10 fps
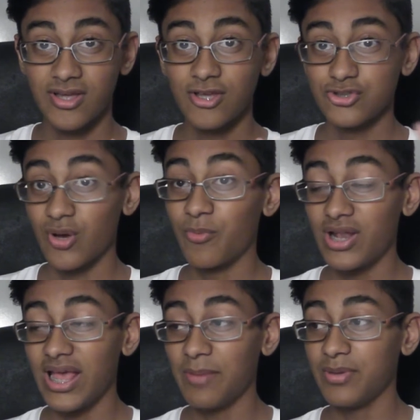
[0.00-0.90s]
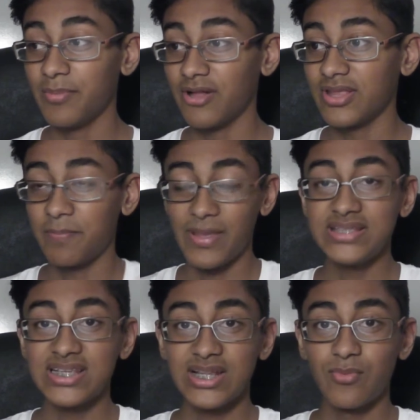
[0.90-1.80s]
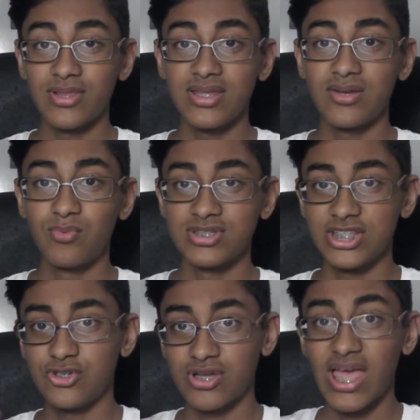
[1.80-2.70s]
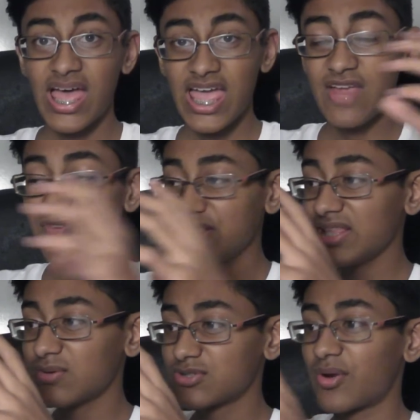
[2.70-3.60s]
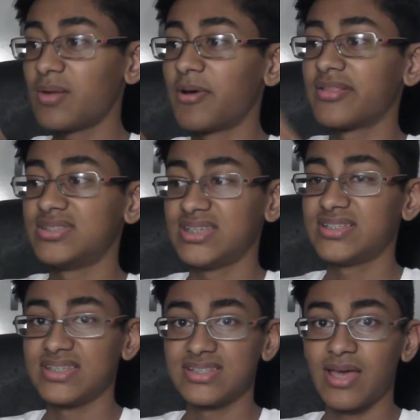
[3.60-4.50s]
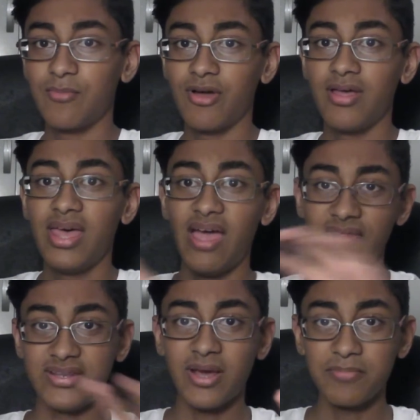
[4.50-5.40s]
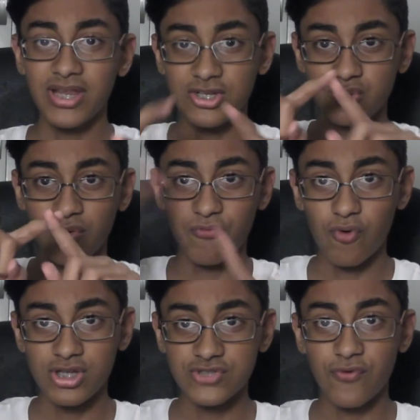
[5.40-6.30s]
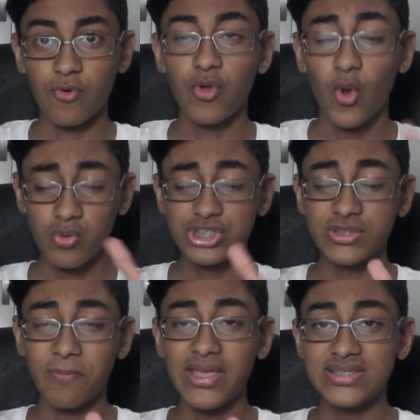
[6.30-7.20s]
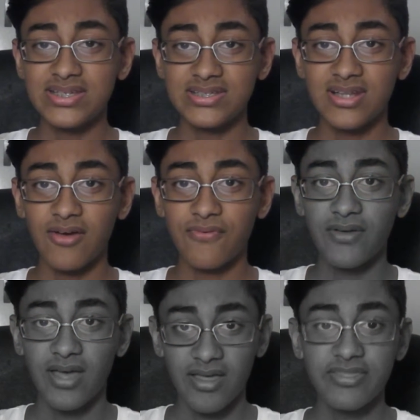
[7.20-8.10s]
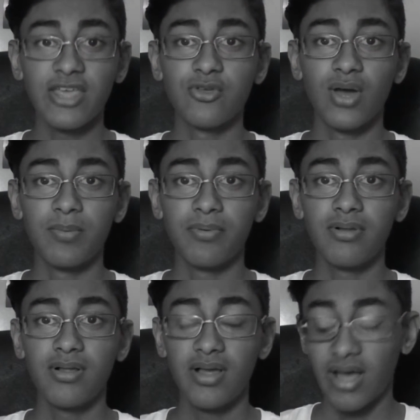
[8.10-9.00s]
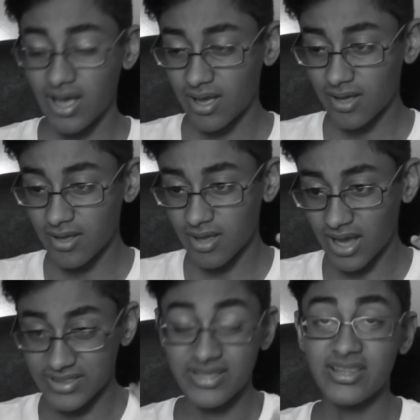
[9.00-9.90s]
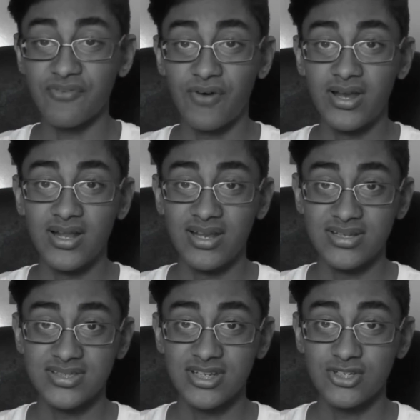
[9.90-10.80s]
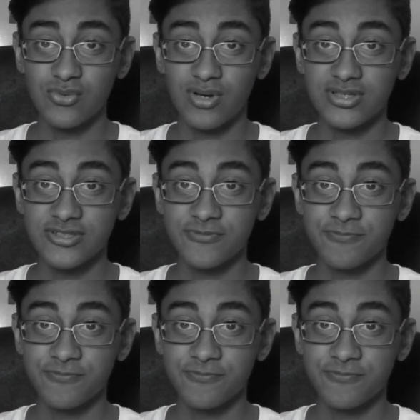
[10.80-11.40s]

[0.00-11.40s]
So I'm really happy about that. Basically what they did was they took everything that was great about the 6S camera and they dumped it into a 4-inch phone, which is amazing stuff. Thank you, Apple. I think they're finally listening to us.